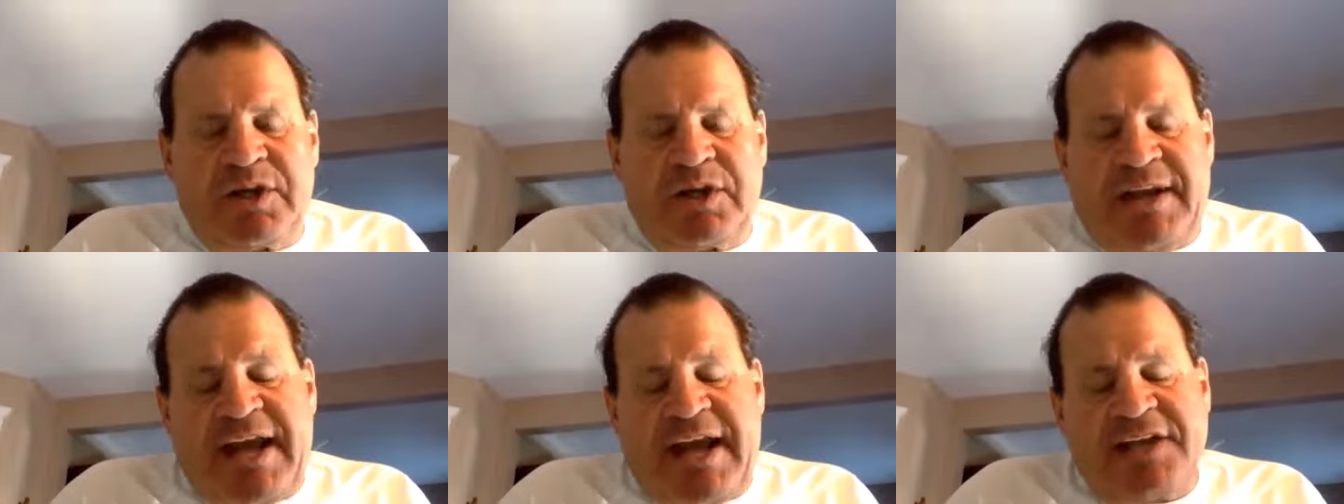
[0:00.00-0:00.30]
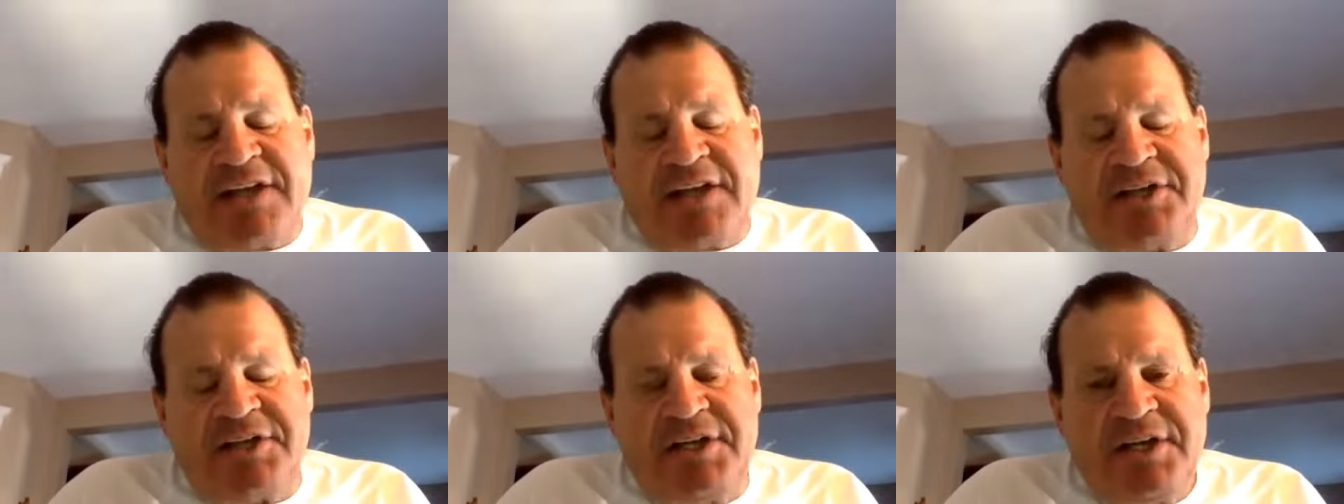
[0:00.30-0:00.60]
And
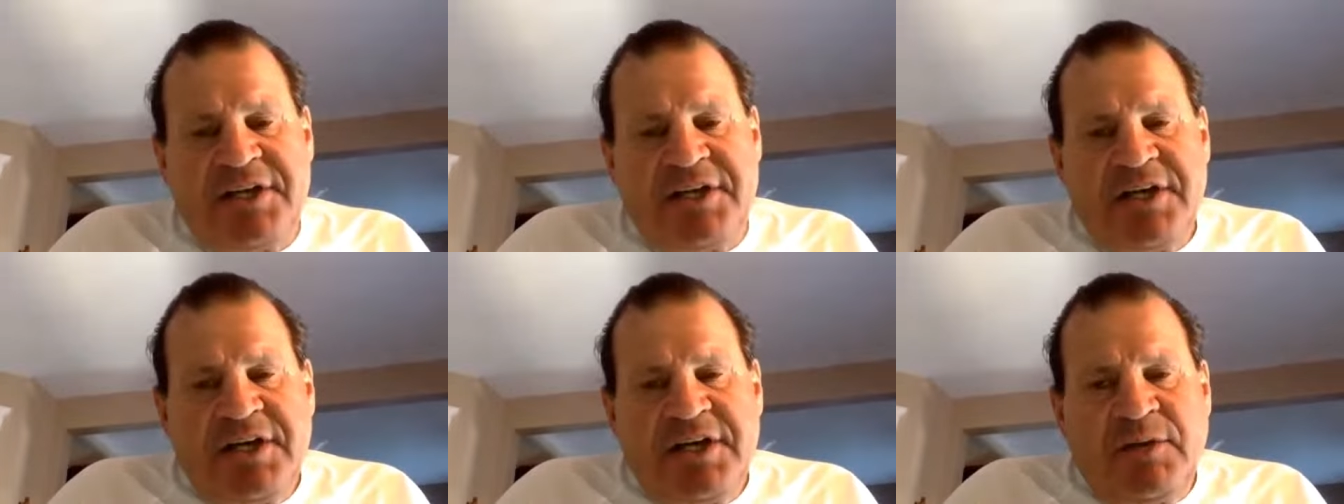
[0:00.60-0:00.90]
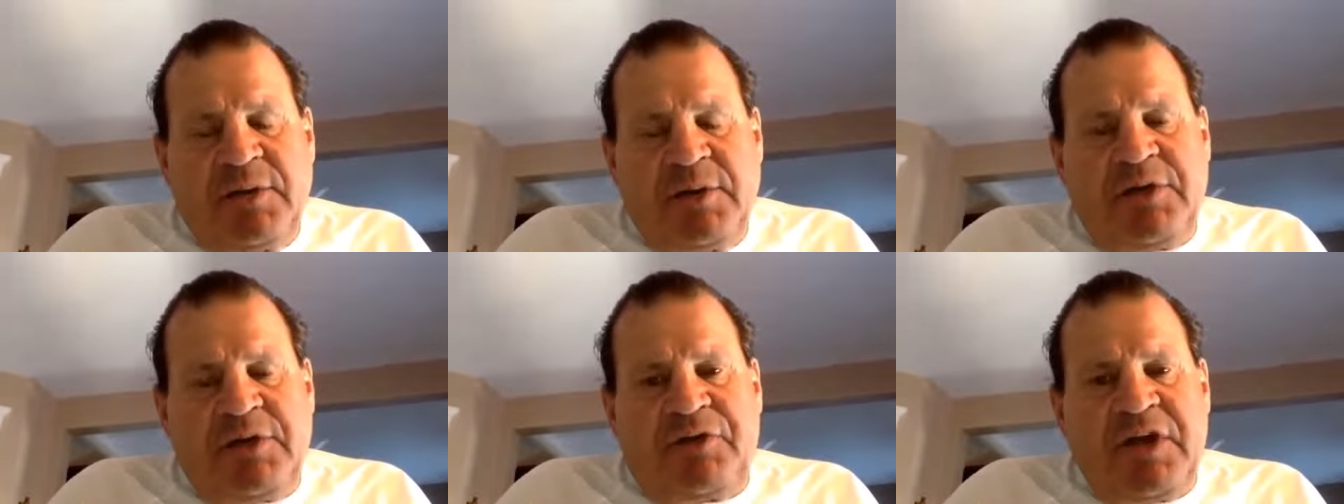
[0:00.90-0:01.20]
actually,
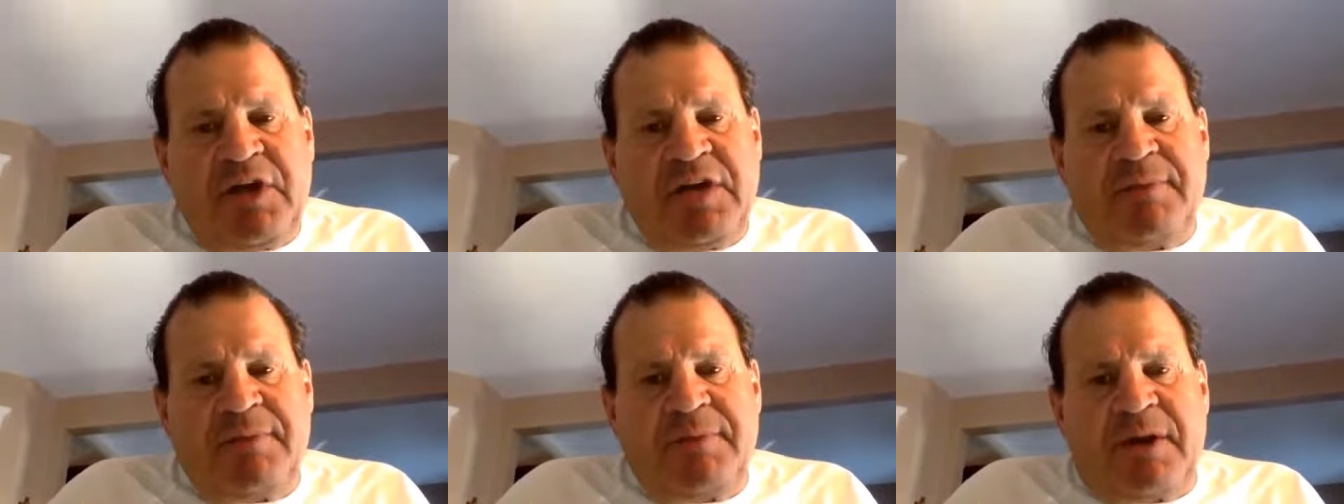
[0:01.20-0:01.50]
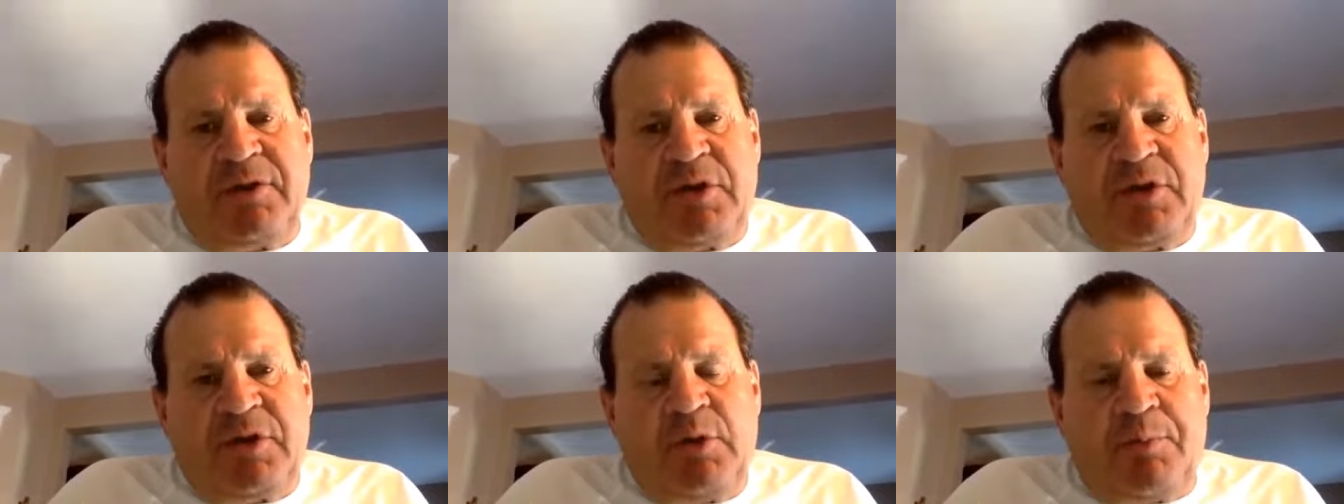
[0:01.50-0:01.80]
when you think about
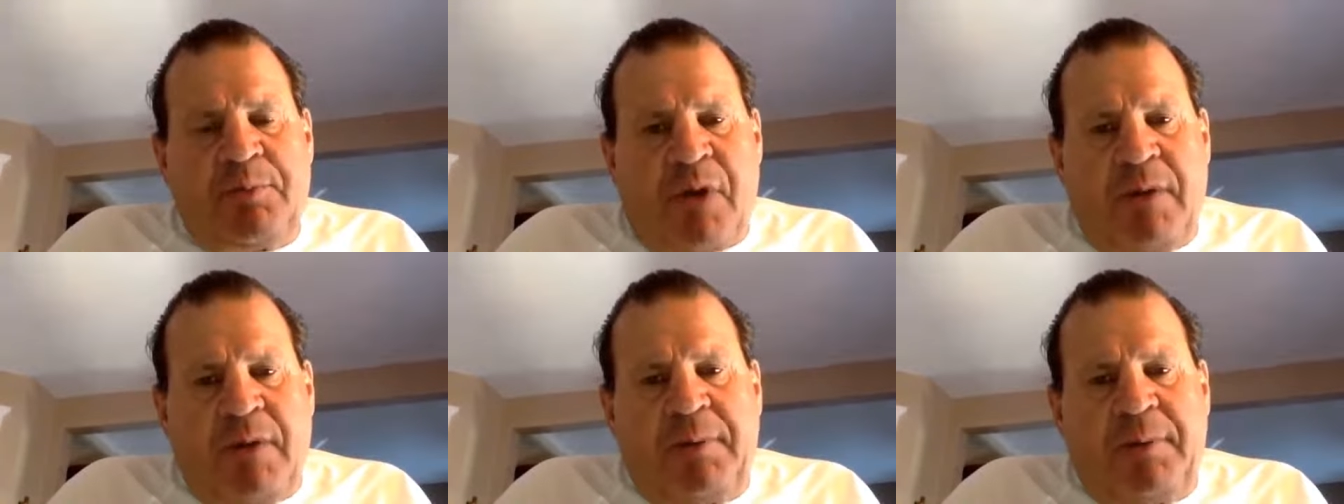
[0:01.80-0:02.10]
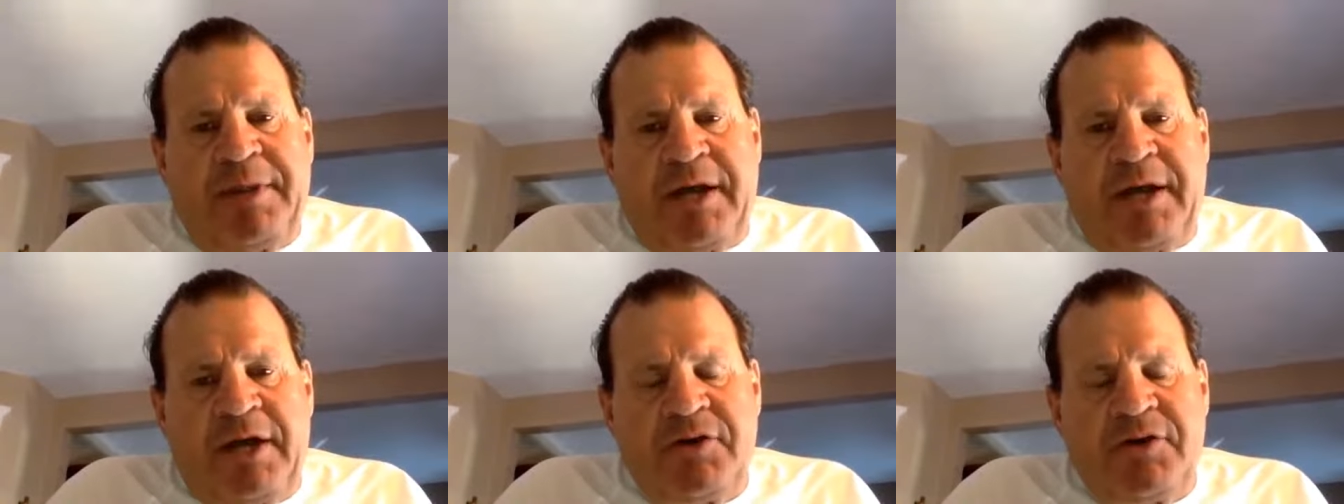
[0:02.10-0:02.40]
it, there were
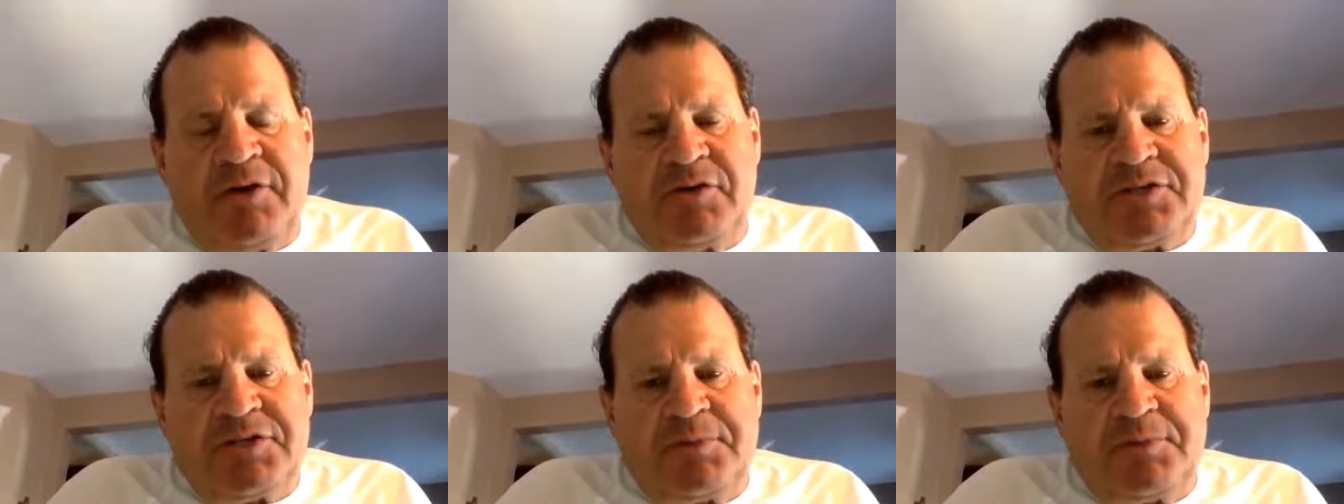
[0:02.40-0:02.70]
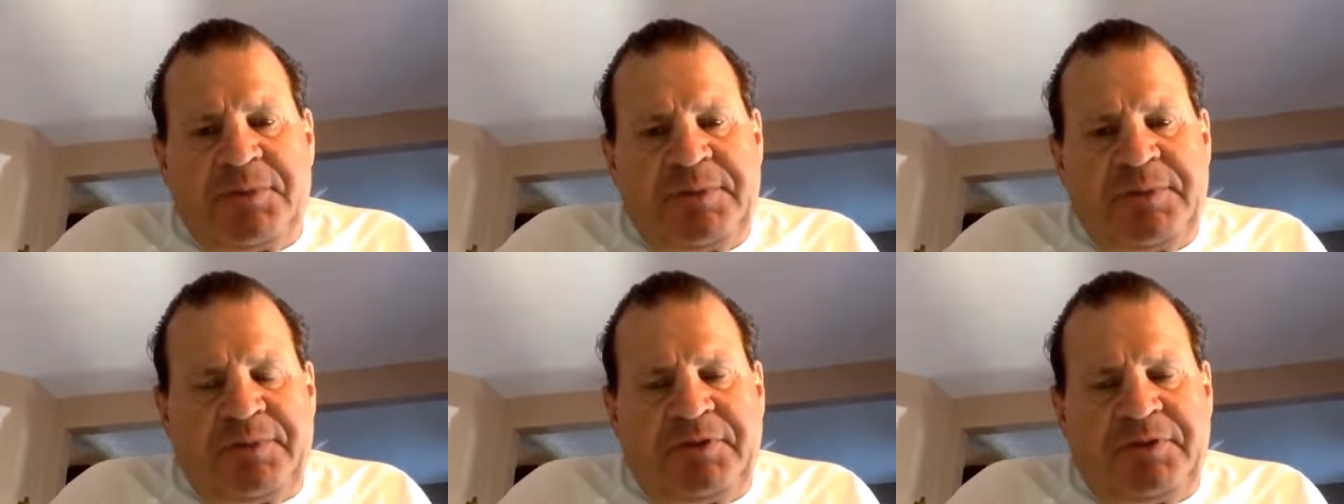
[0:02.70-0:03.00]
probably hundreds of
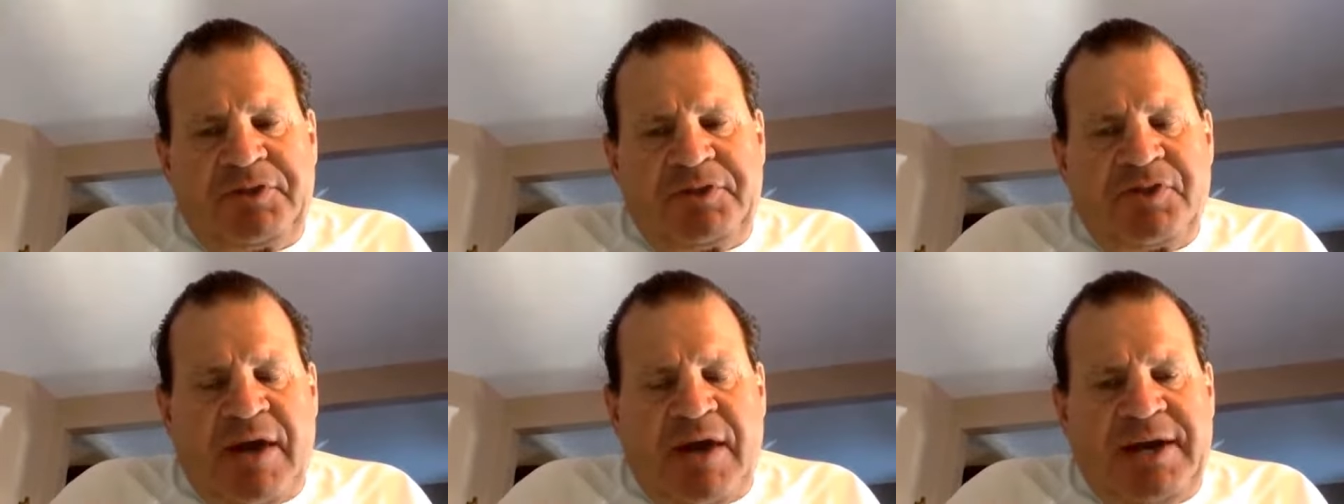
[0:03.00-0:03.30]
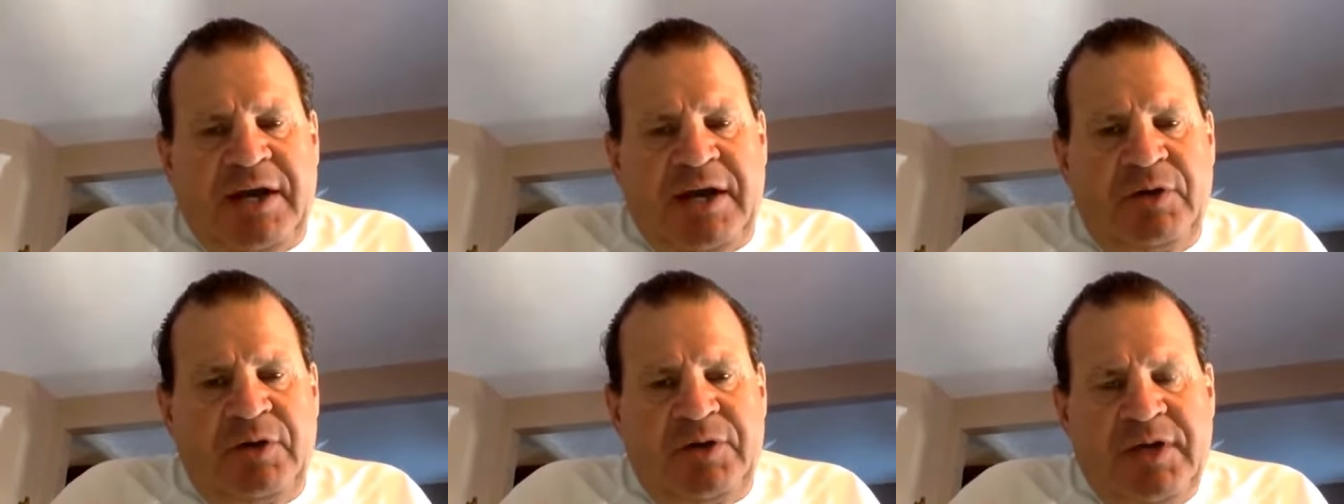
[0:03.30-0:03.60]
people that tried
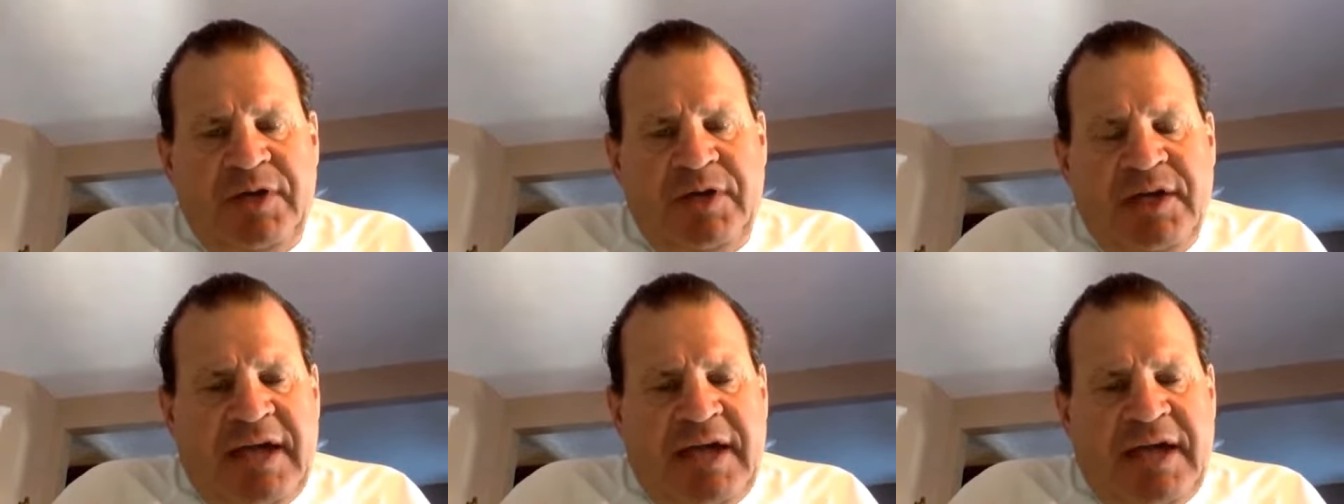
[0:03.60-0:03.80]
out,